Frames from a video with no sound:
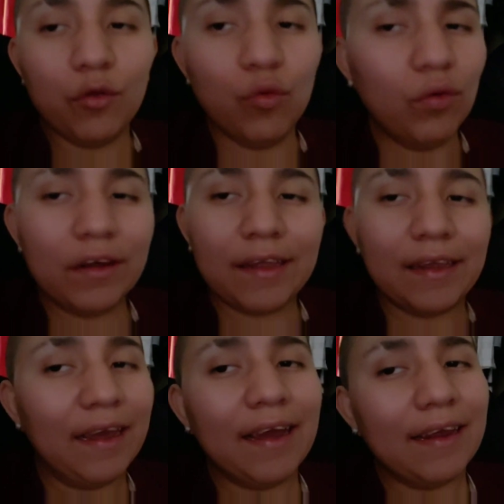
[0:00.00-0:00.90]
you
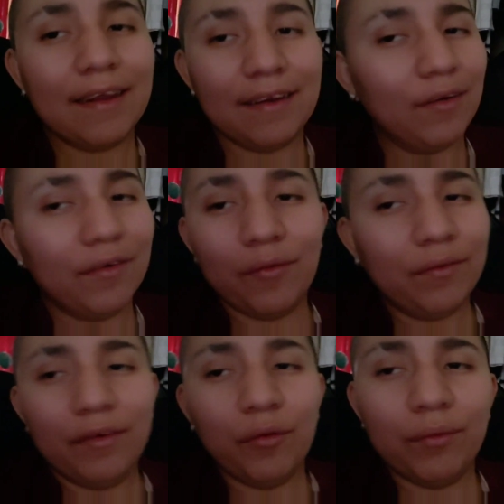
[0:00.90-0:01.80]
lucky I ain't
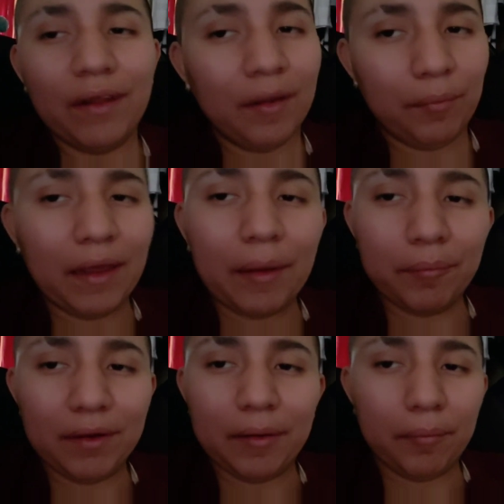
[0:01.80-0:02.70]
no damn
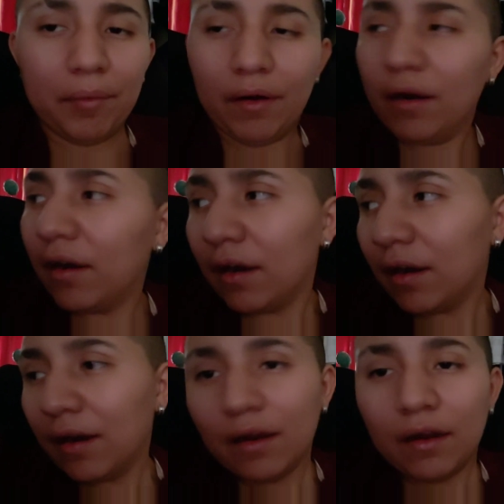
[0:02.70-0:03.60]
gangbanger,
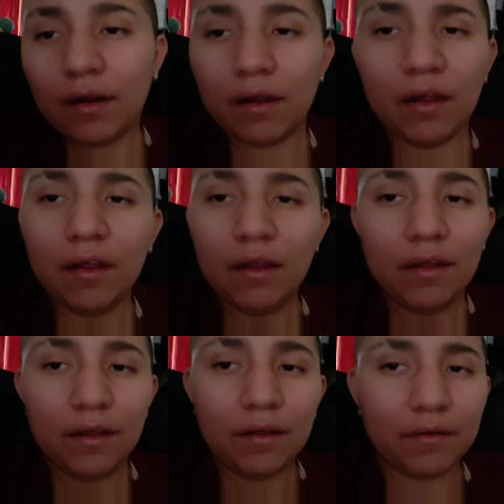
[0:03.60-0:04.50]
bruh.
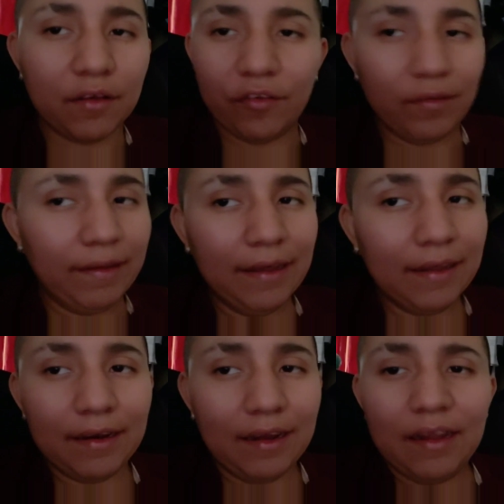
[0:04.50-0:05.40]
Cause
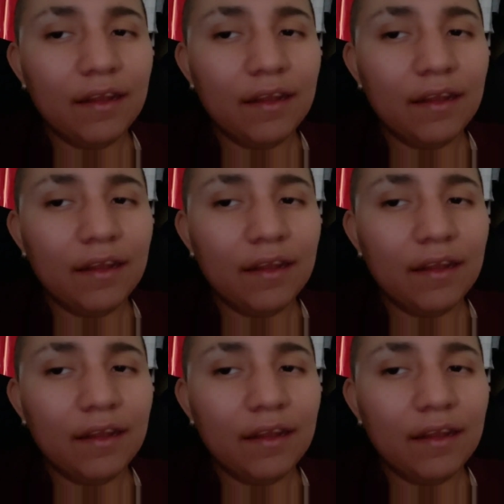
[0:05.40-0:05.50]
not,